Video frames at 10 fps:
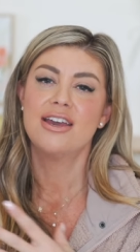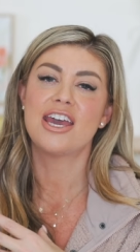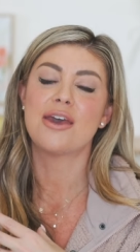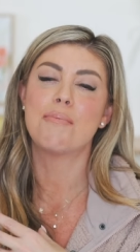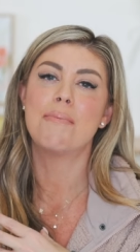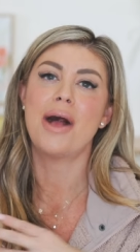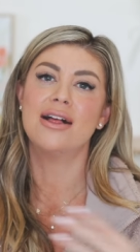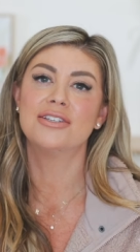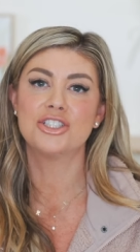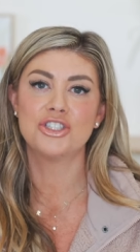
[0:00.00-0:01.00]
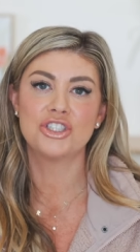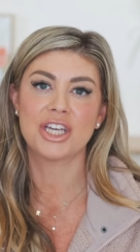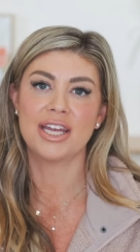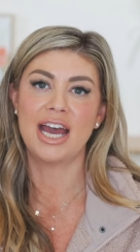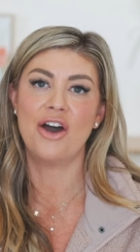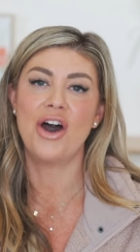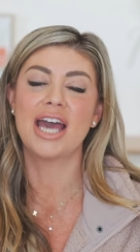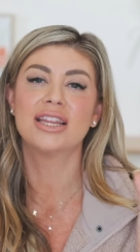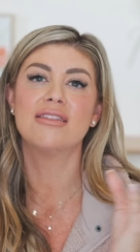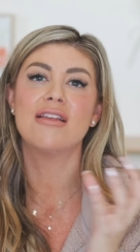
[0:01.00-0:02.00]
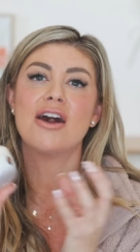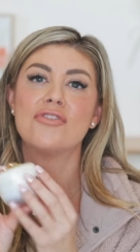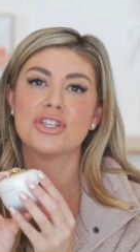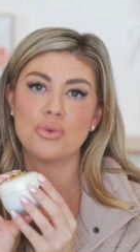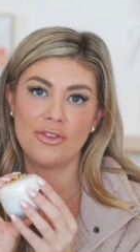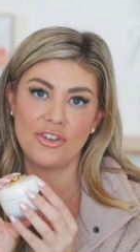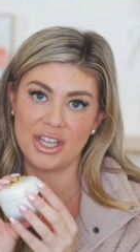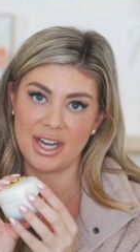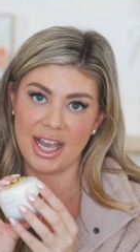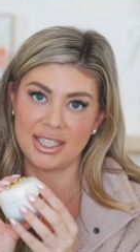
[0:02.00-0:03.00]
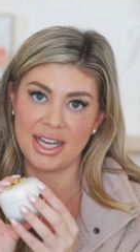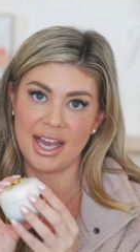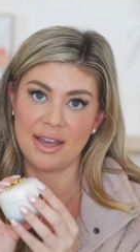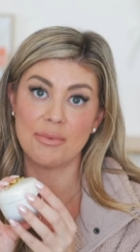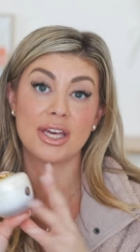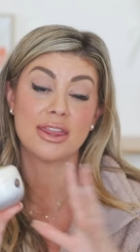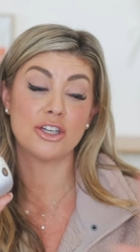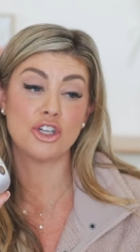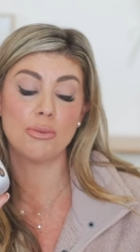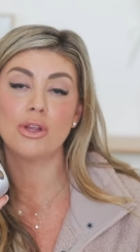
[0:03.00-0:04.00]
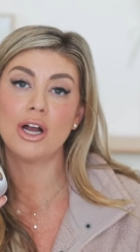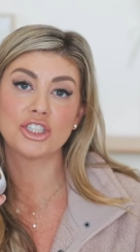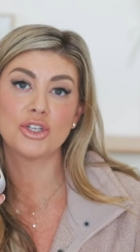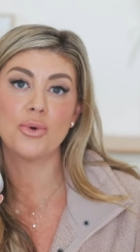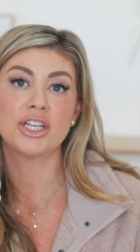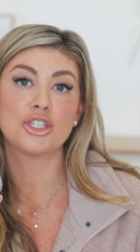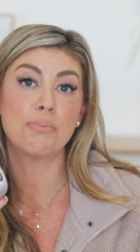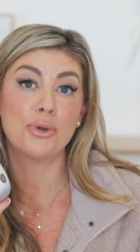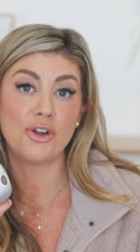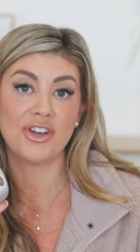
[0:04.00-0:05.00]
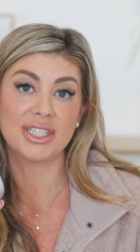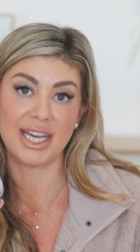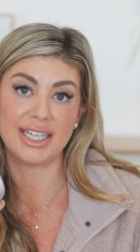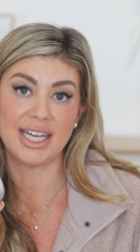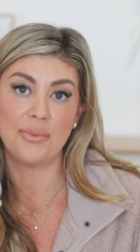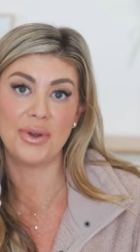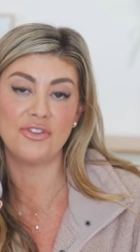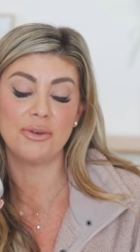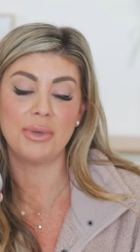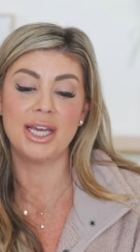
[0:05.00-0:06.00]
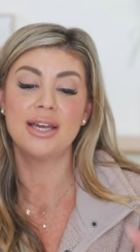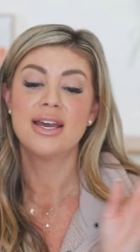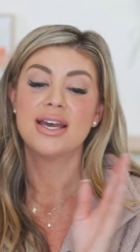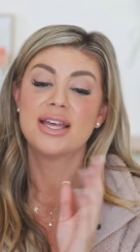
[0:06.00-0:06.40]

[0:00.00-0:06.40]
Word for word: It balances your skin out. I love this one for the nighttime. Like the Dermalogica one is a perfect daytime one for me.